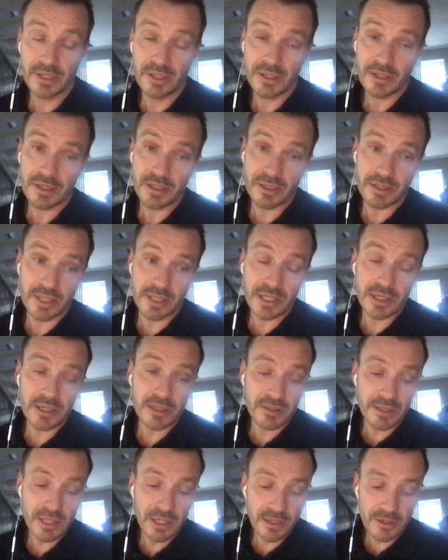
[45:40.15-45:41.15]
And
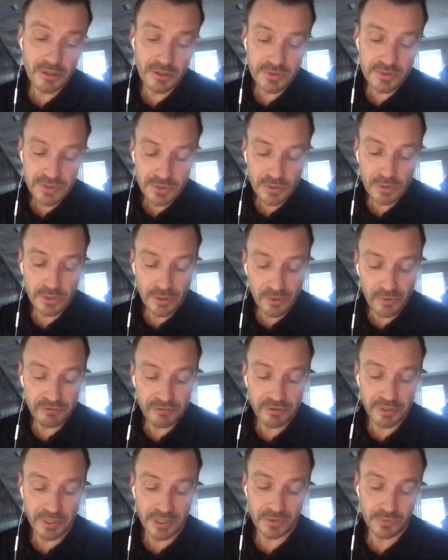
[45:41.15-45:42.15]
they are so
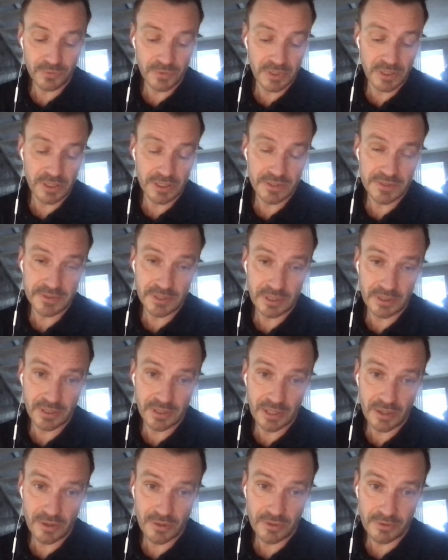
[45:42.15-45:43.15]
confident with this
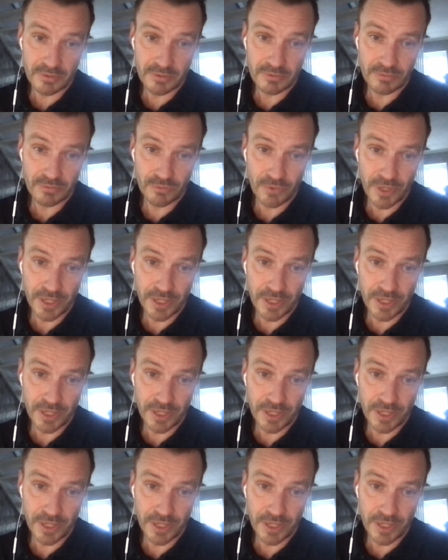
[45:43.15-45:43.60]
that they are